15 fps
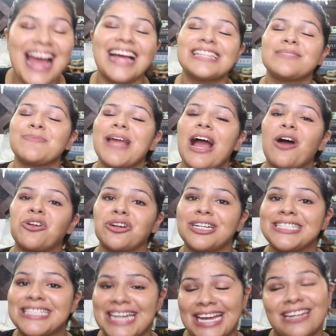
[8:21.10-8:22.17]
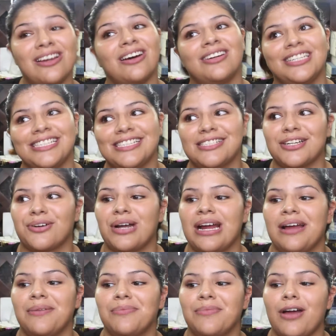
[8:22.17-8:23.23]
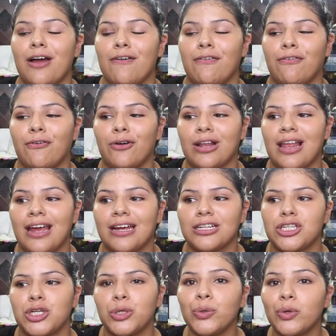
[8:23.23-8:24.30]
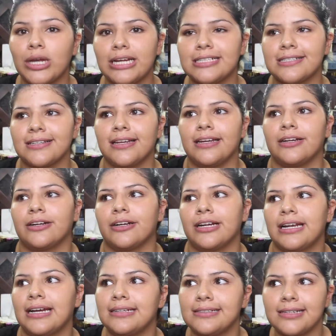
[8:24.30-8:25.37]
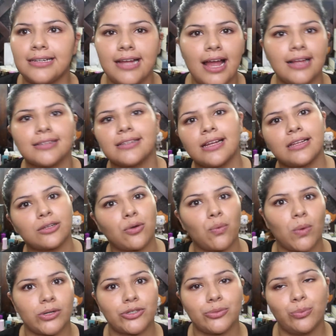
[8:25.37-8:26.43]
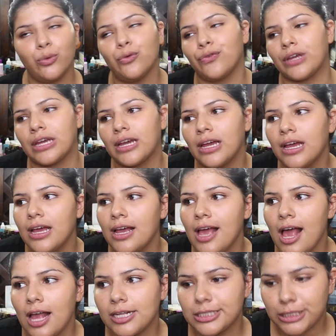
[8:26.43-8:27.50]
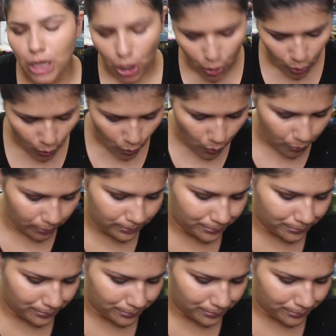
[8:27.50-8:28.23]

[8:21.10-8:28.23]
asked me out on a date on Instagram for like 2 days later, and I said, yes, let's go watch a movie. So